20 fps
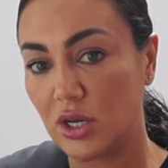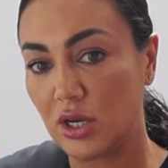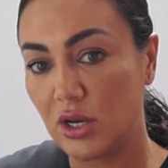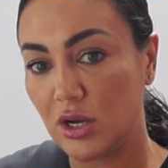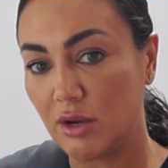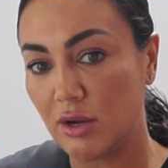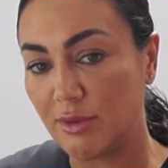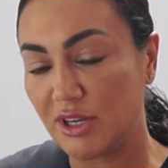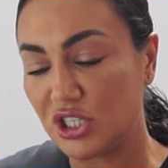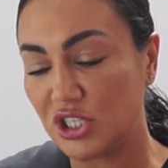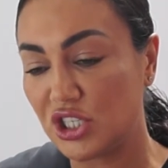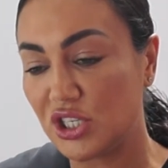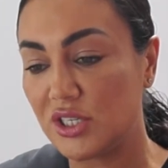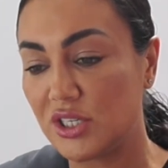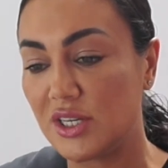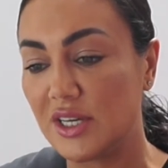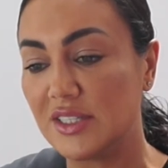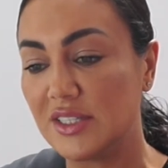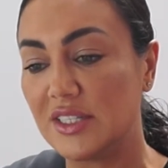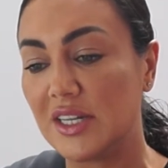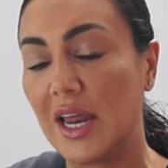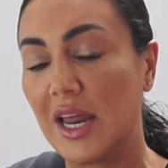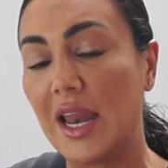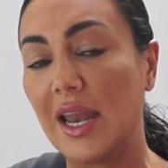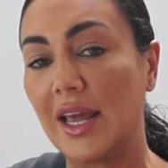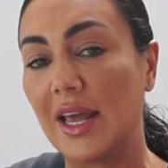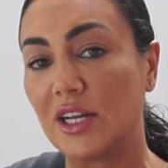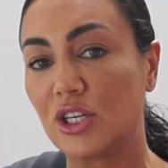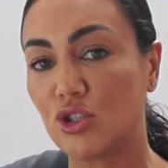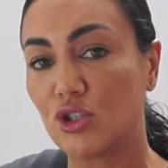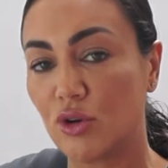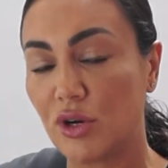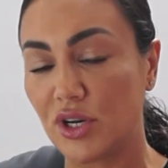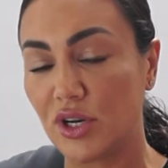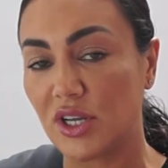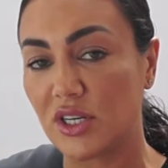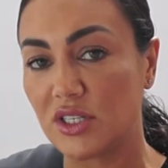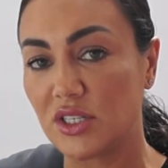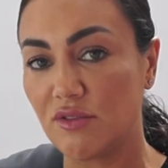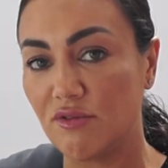I mentioned, is an
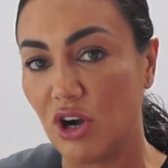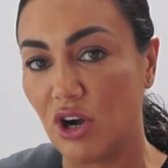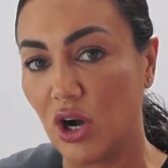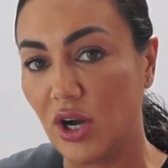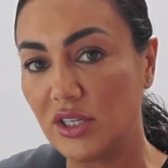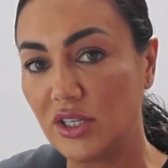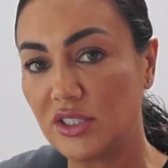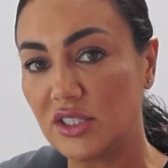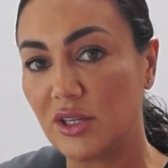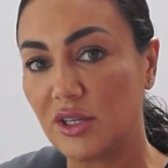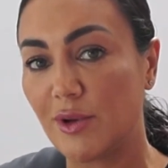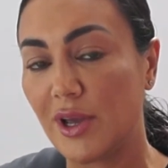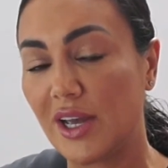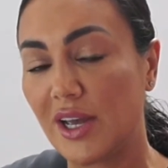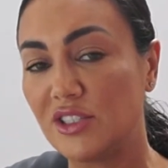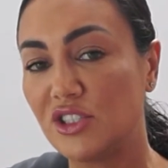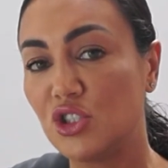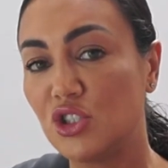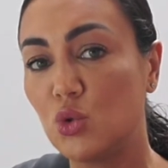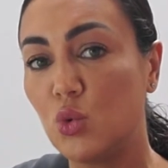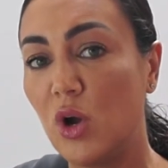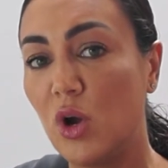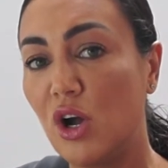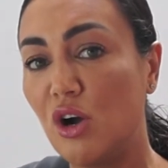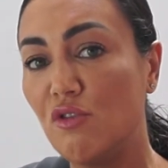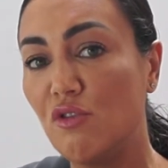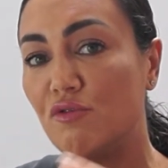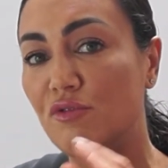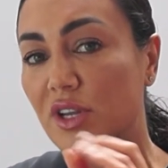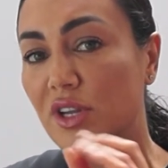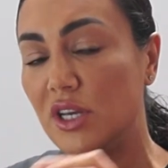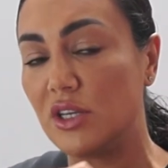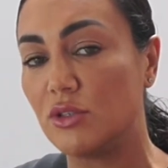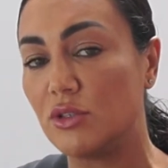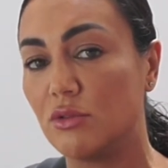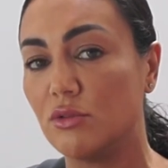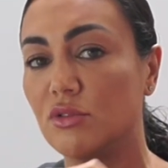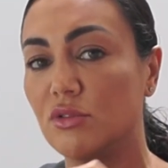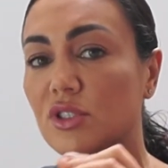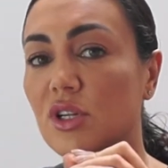electronic device. So it has 12
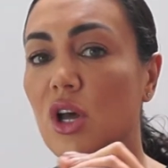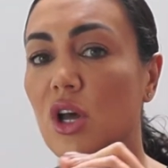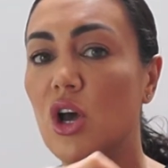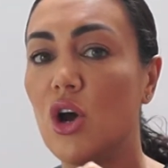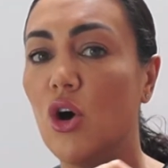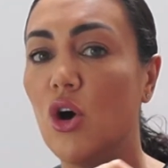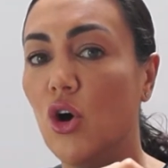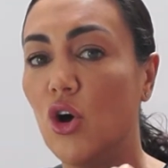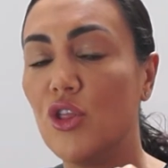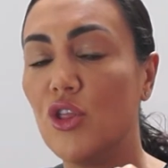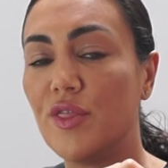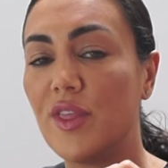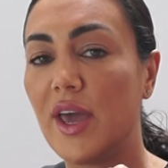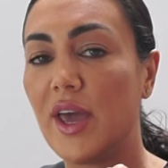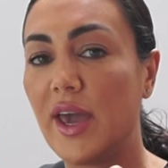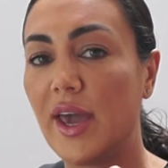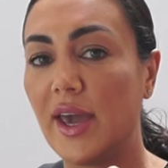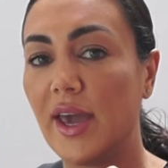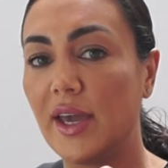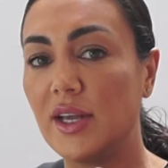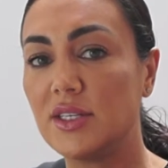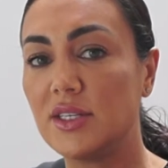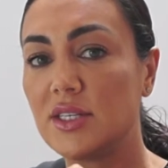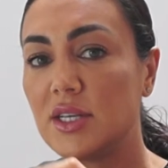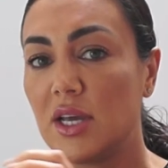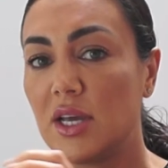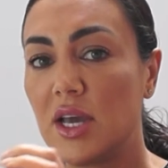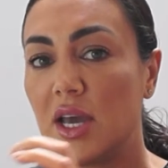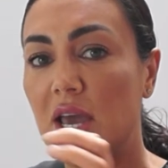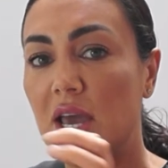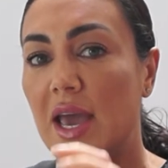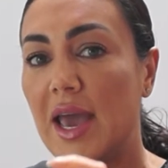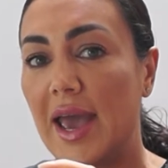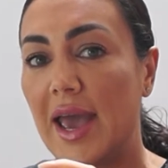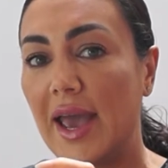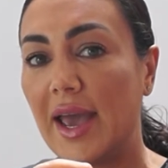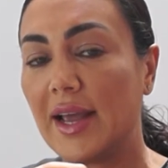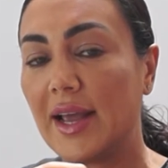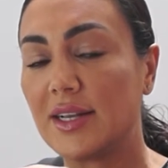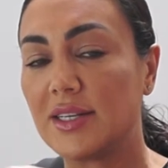needles on the head
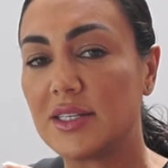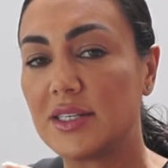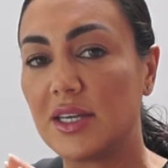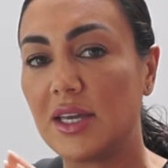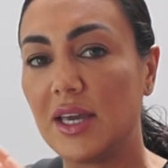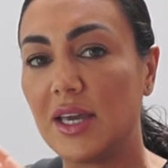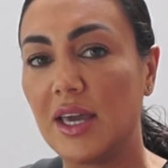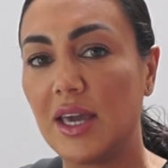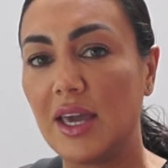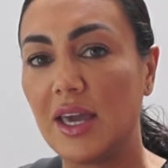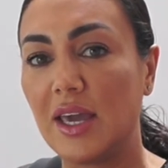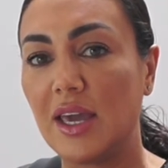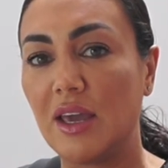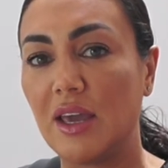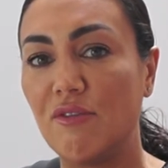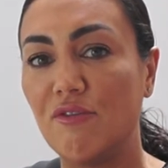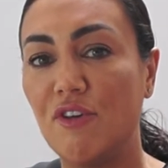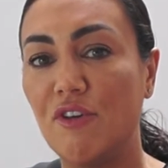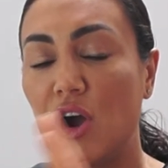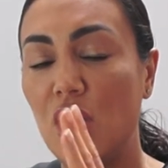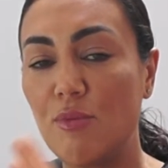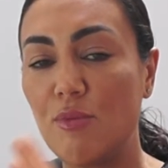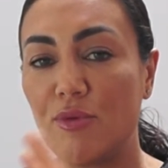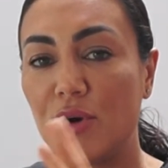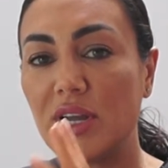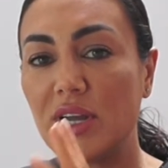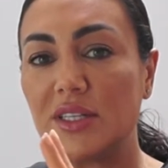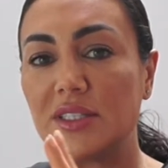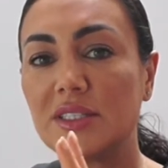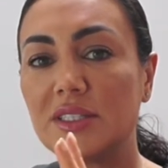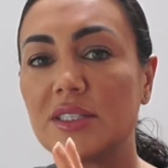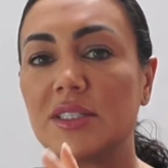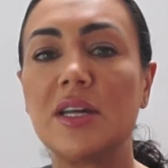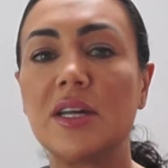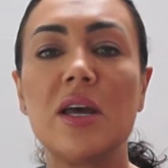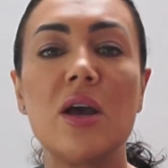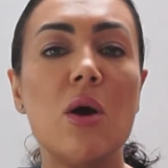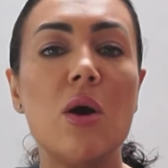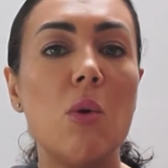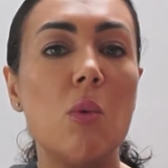and it vibrates
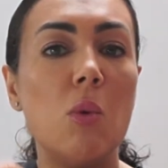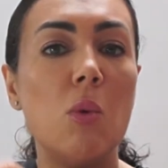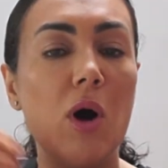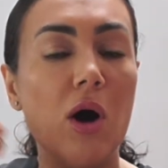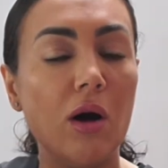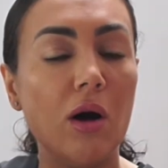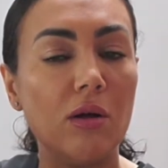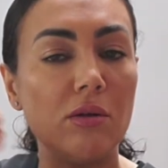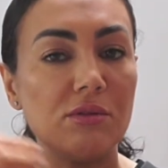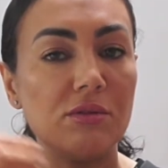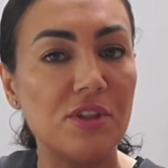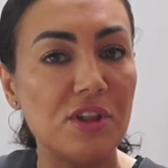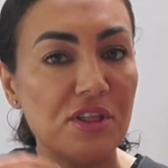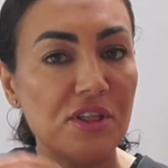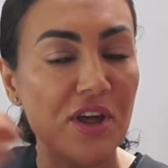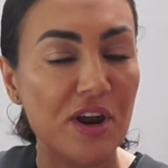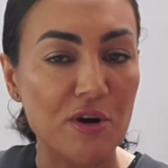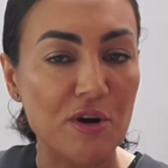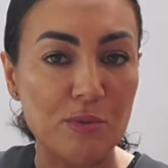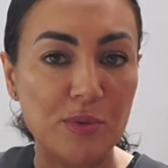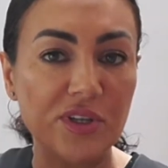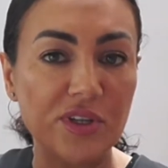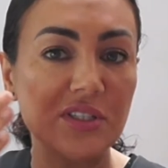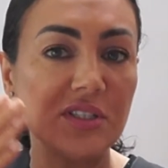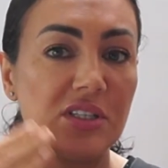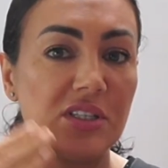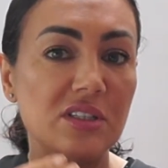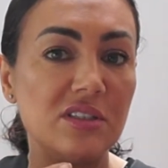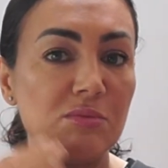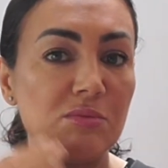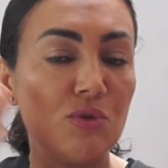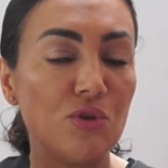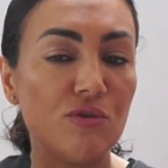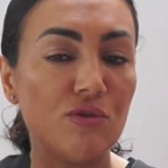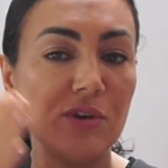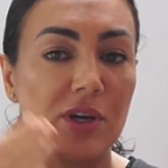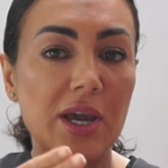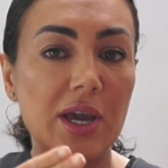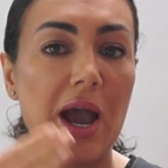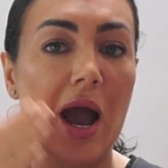while the therapist is
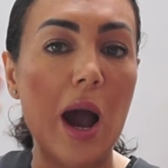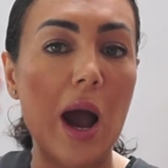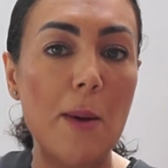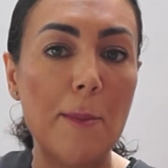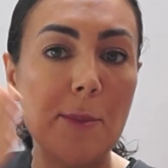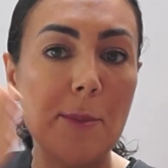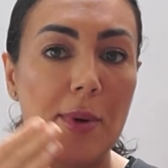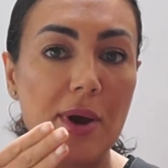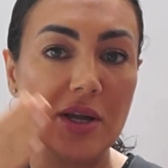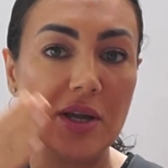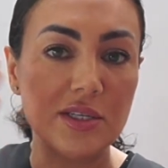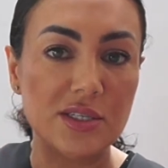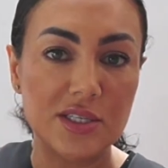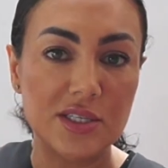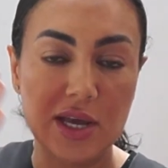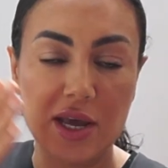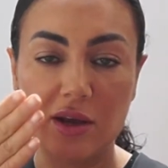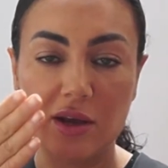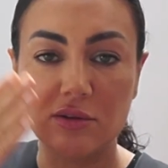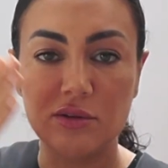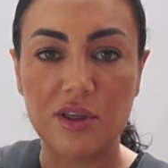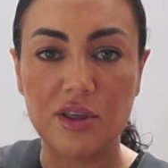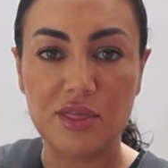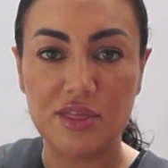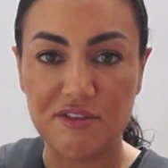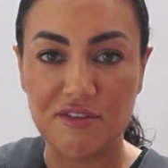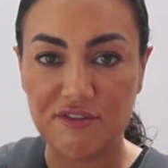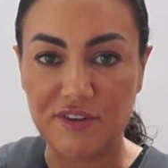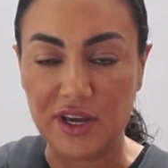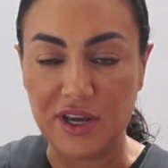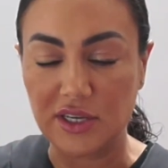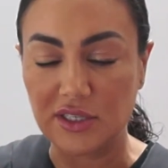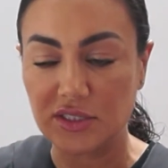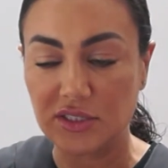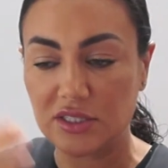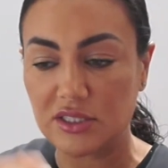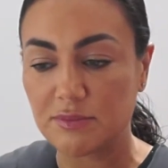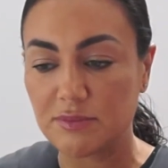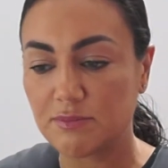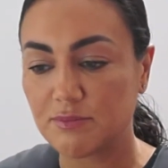moving it up and down the
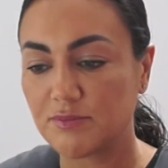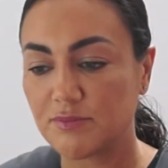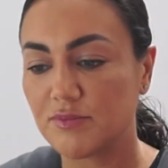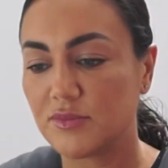face.